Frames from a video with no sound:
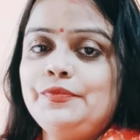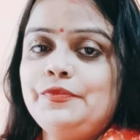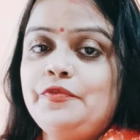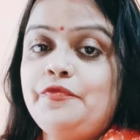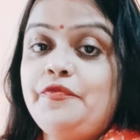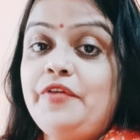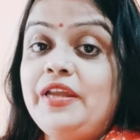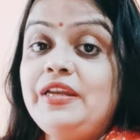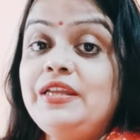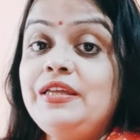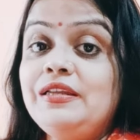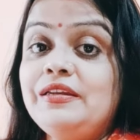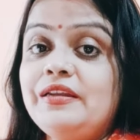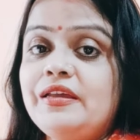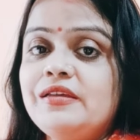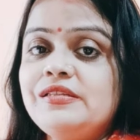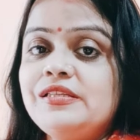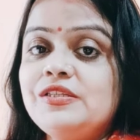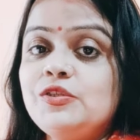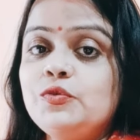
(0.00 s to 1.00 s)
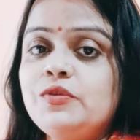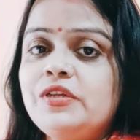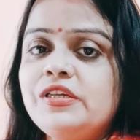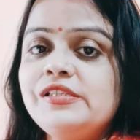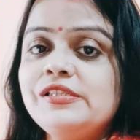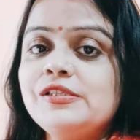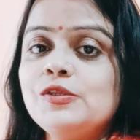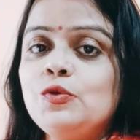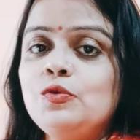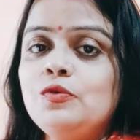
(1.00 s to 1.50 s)
When he reached to the
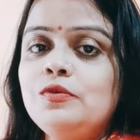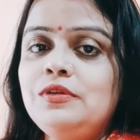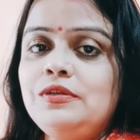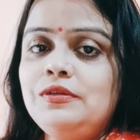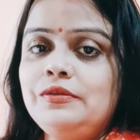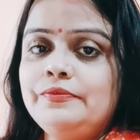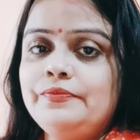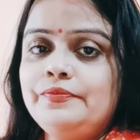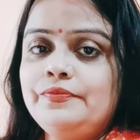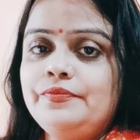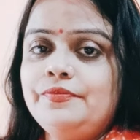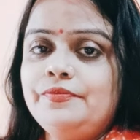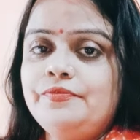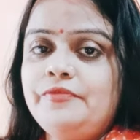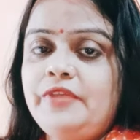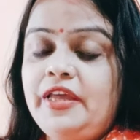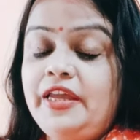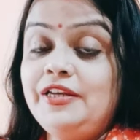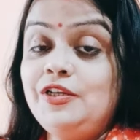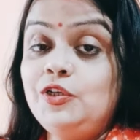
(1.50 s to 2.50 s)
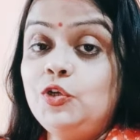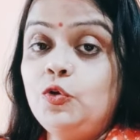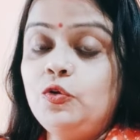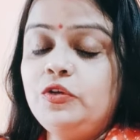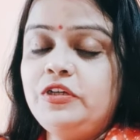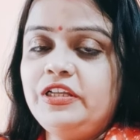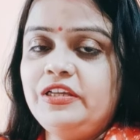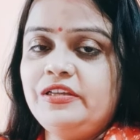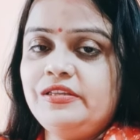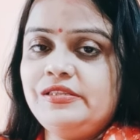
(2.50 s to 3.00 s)
school, he
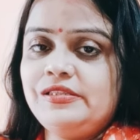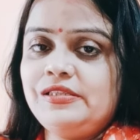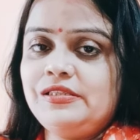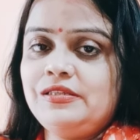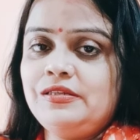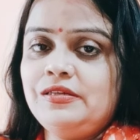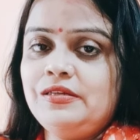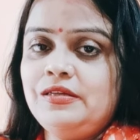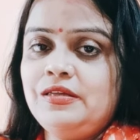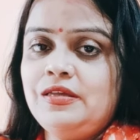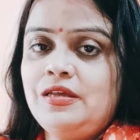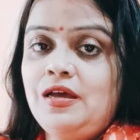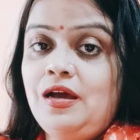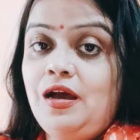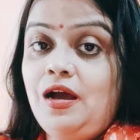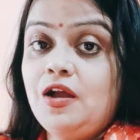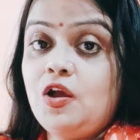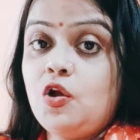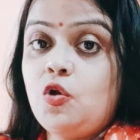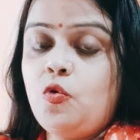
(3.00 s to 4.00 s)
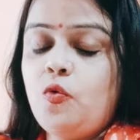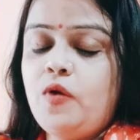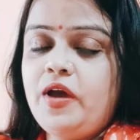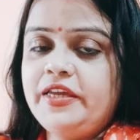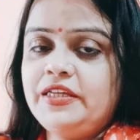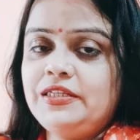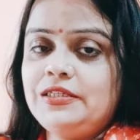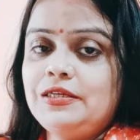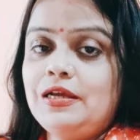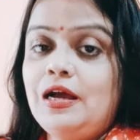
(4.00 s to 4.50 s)
noticed a
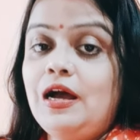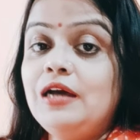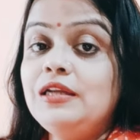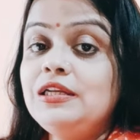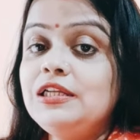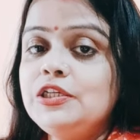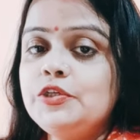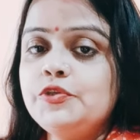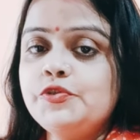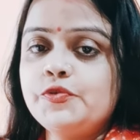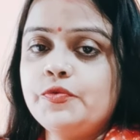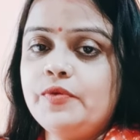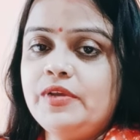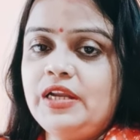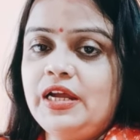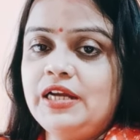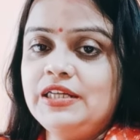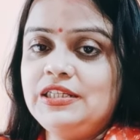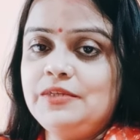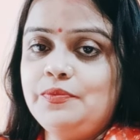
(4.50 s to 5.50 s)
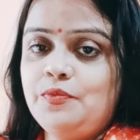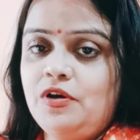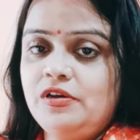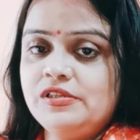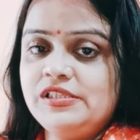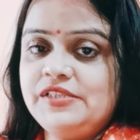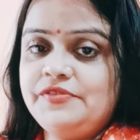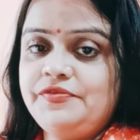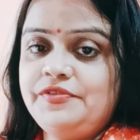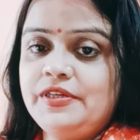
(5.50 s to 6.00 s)
quite unusual
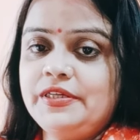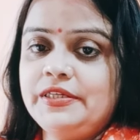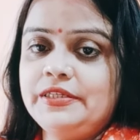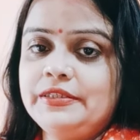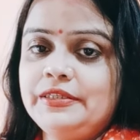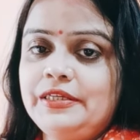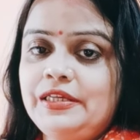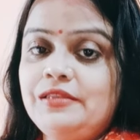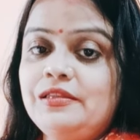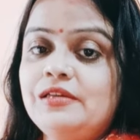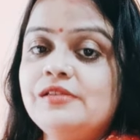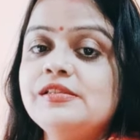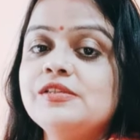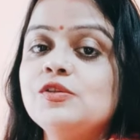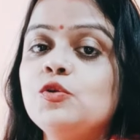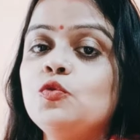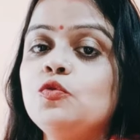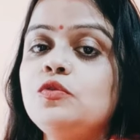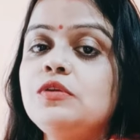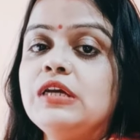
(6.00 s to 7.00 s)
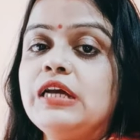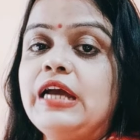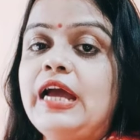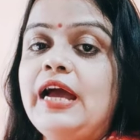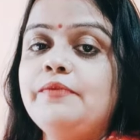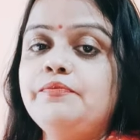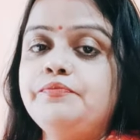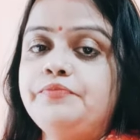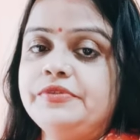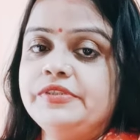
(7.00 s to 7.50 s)
atmosphere in the school
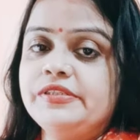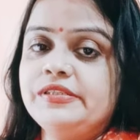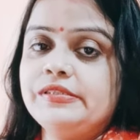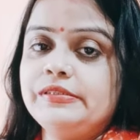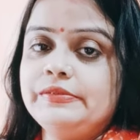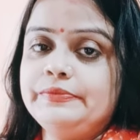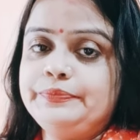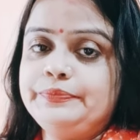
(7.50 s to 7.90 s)
campus.